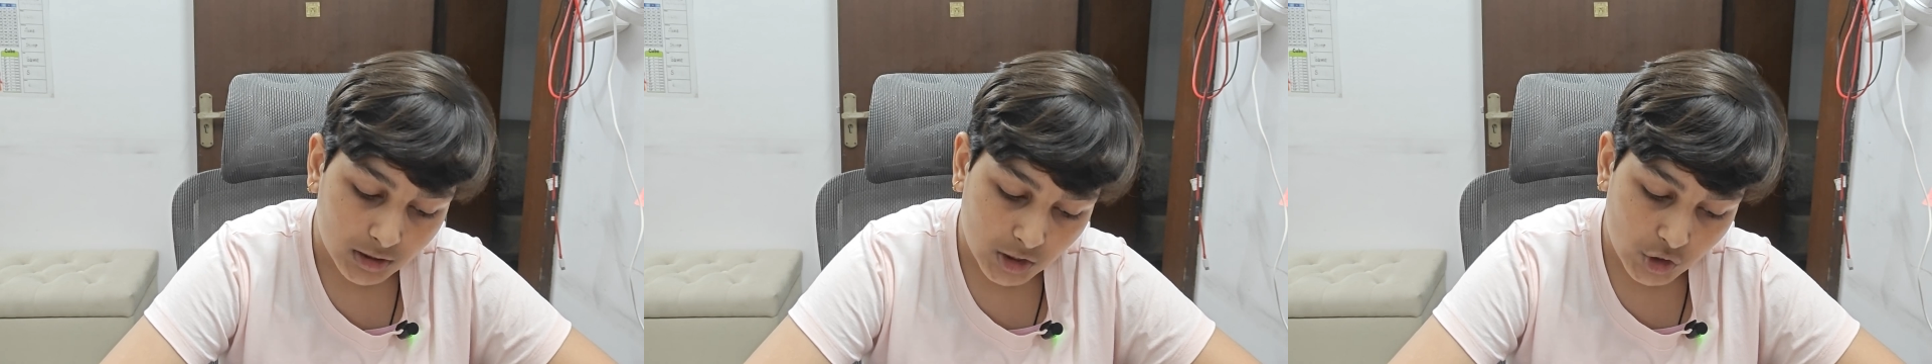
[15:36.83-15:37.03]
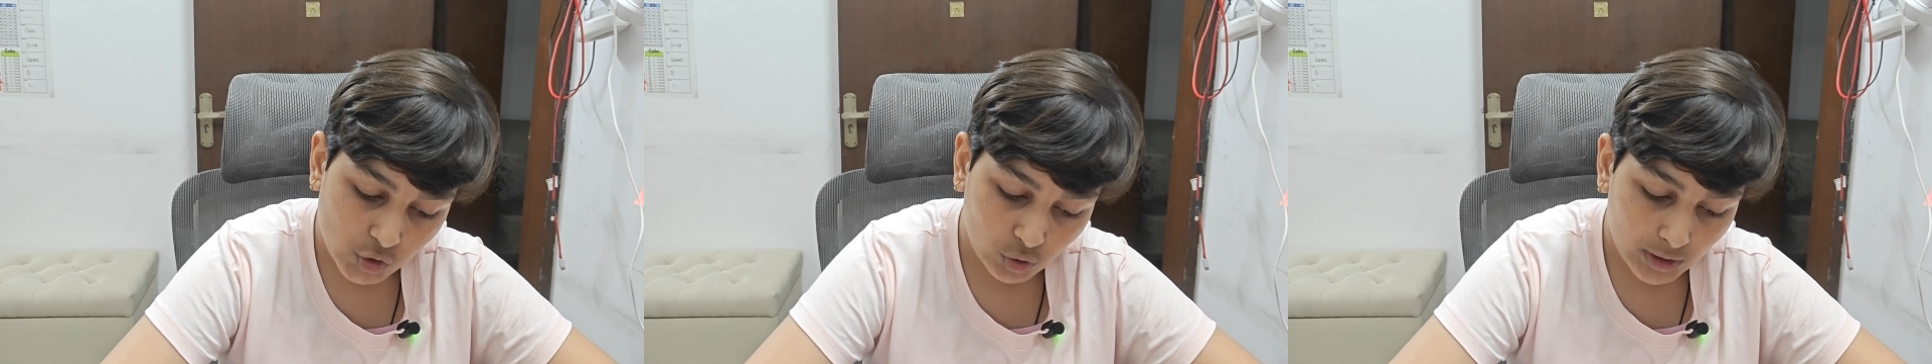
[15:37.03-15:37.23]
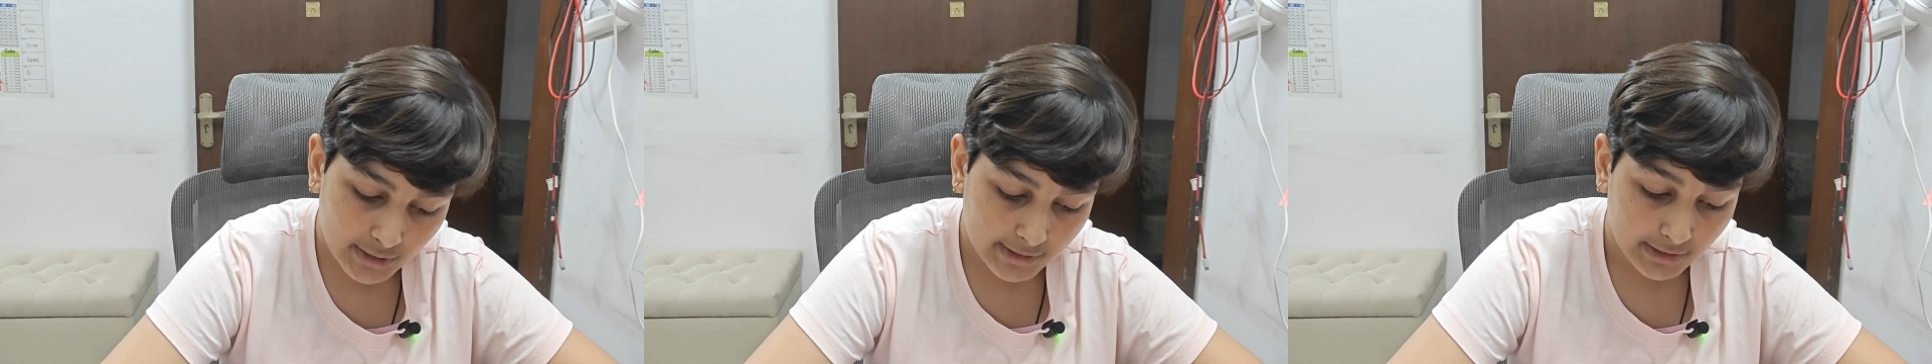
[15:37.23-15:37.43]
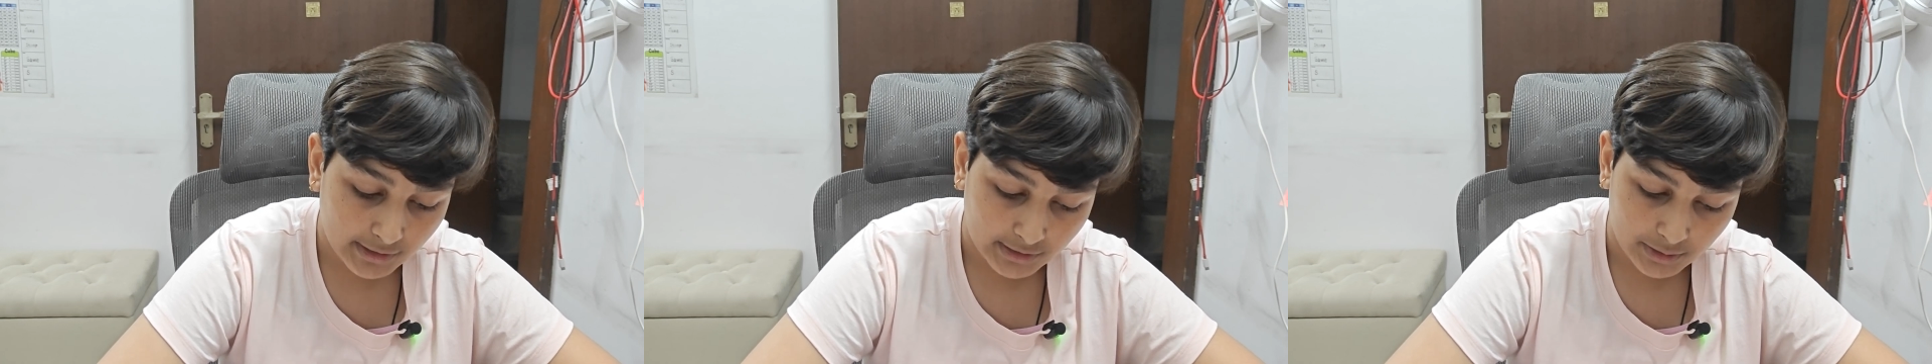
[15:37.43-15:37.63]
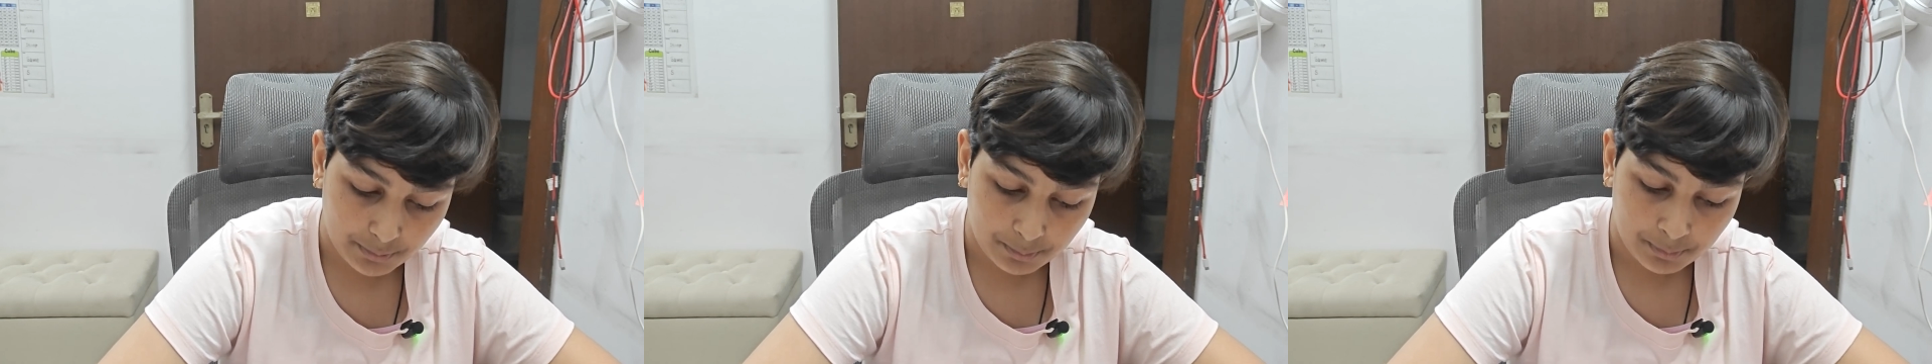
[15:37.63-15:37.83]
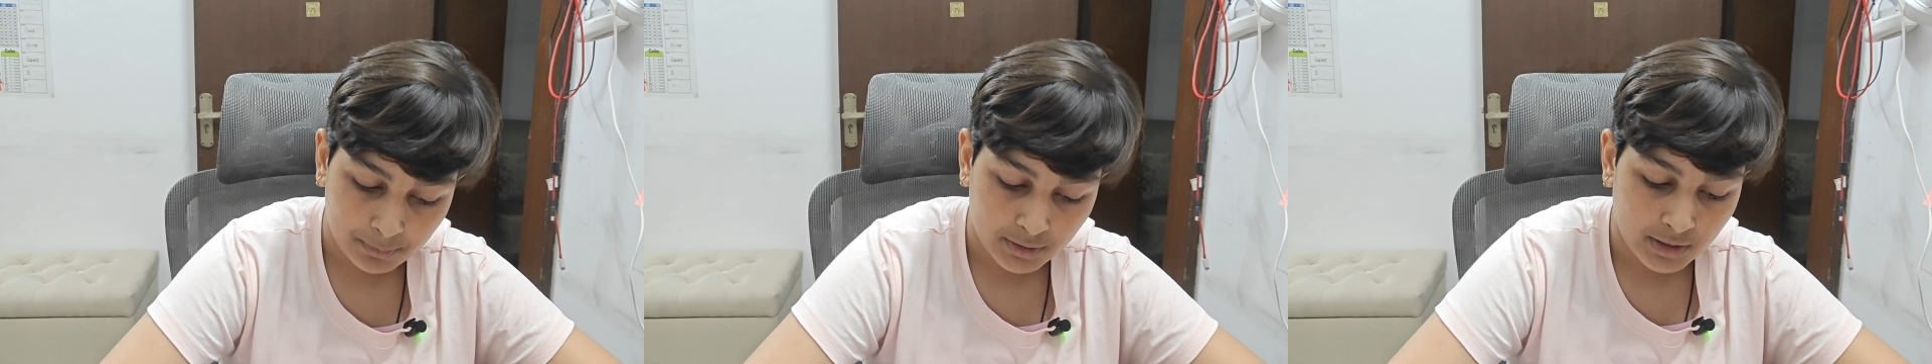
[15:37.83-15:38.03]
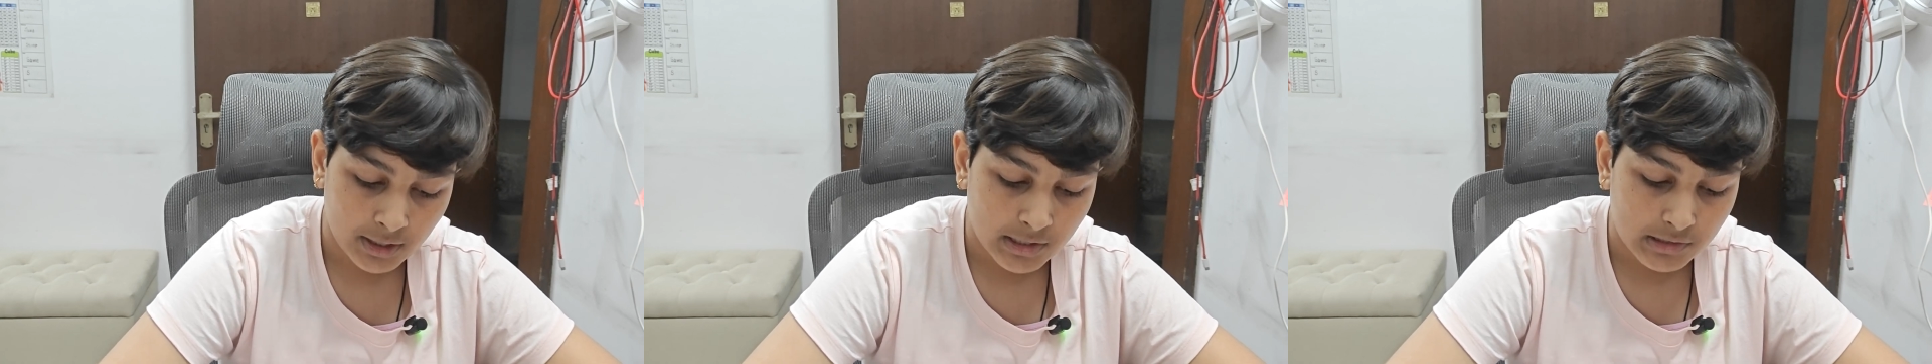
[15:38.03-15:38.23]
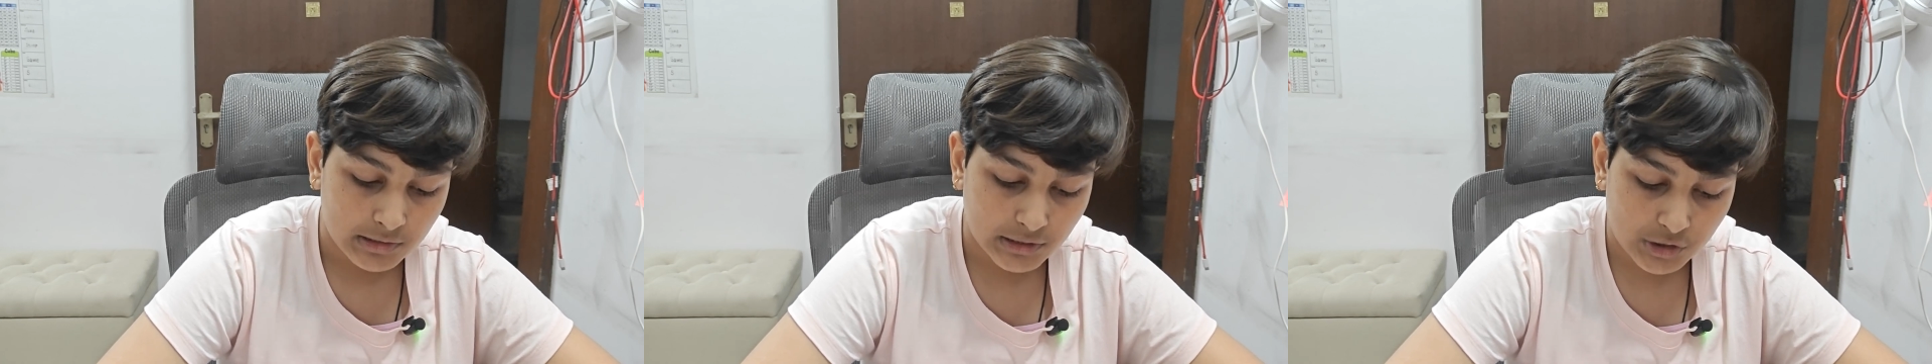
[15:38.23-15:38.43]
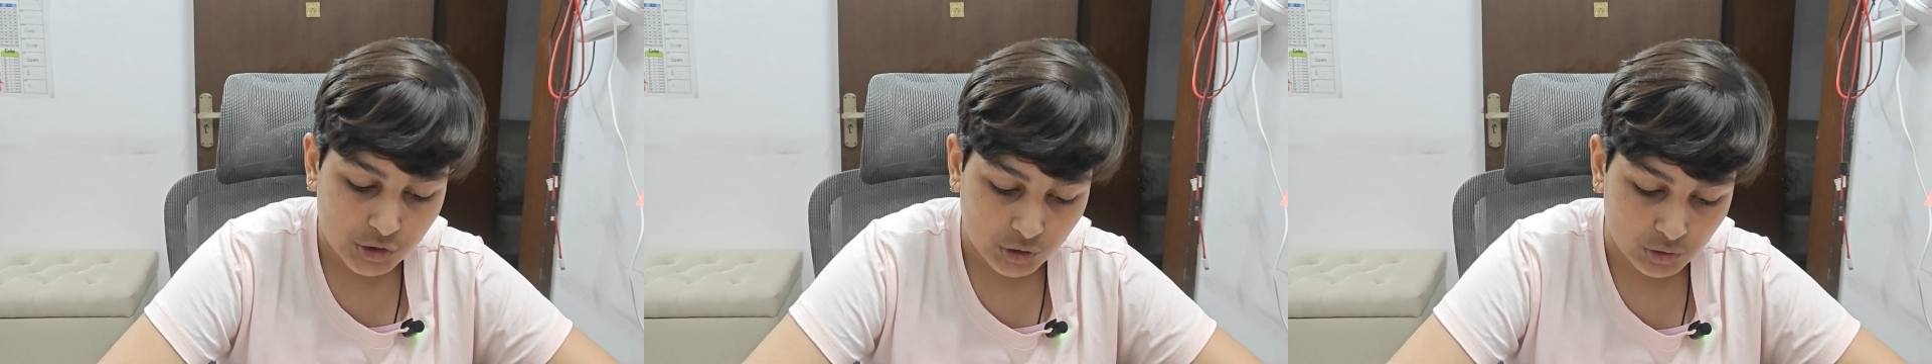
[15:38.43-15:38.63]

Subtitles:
The Chola kingdom. The